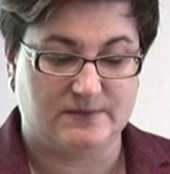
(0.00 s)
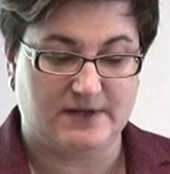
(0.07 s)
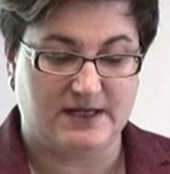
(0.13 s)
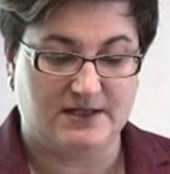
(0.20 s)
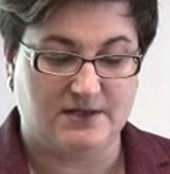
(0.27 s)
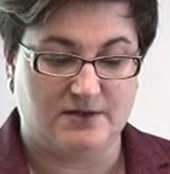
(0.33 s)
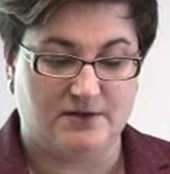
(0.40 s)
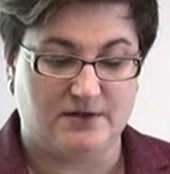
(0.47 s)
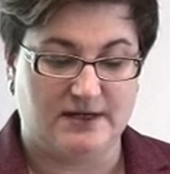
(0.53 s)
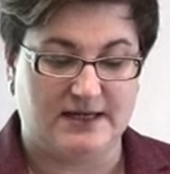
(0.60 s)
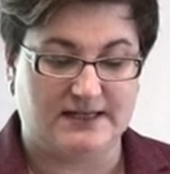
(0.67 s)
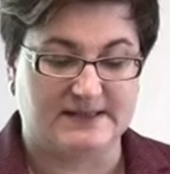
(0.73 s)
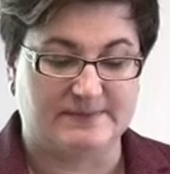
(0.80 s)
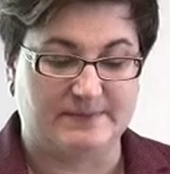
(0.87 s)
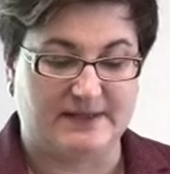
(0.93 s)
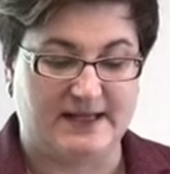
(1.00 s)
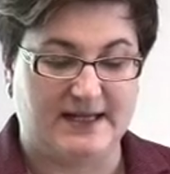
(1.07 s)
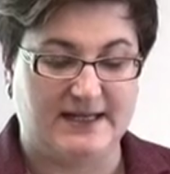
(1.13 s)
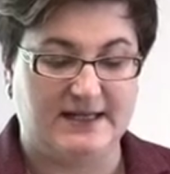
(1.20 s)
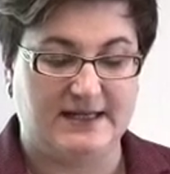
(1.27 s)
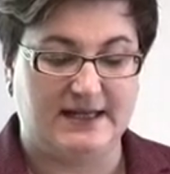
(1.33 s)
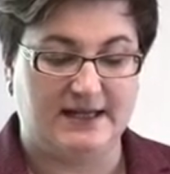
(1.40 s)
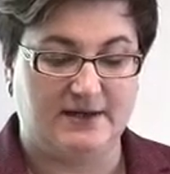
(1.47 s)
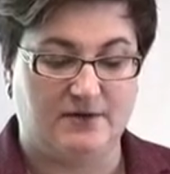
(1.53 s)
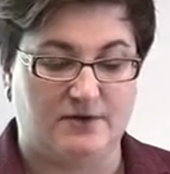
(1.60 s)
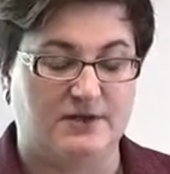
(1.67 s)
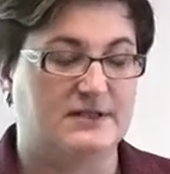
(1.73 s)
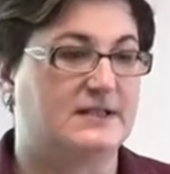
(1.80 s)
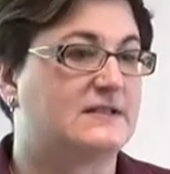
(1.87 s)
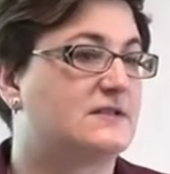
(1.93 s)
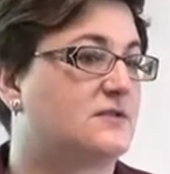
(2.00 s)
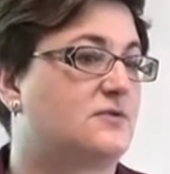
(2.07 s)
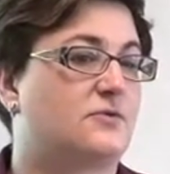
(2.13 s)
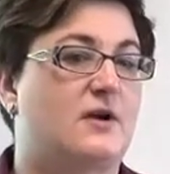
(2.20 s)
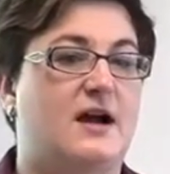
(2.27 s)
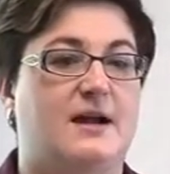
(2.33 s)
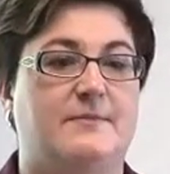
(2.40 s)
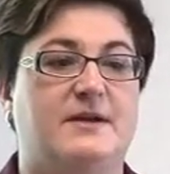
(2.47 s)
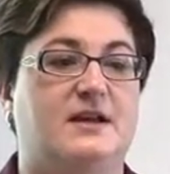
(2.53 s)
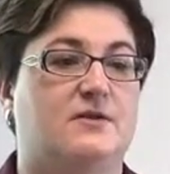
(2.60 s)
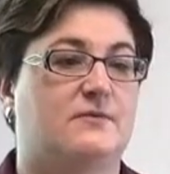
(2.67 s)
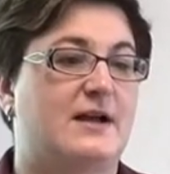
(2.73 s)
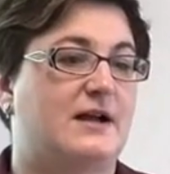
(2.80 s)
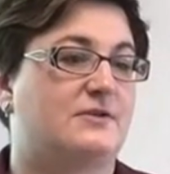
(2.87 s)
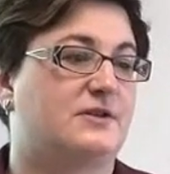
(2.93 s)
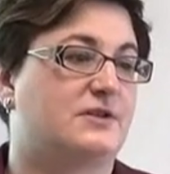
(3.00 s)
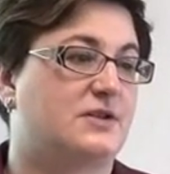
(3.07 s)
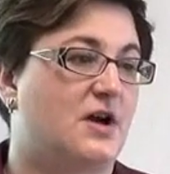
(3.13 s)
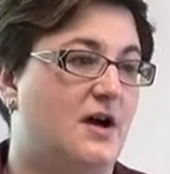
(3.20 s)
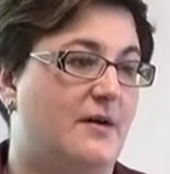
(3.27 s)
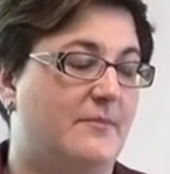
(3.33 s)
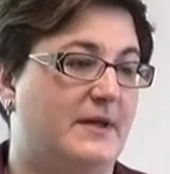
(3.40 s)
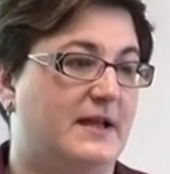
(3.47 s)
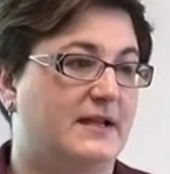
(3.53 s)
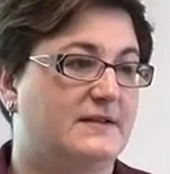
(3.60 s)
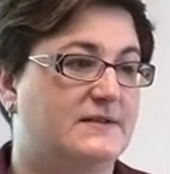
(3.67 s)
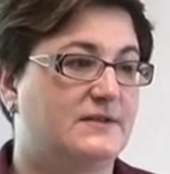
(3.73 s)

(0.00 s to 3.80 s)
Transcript: is when you're explaining or describing around a topic.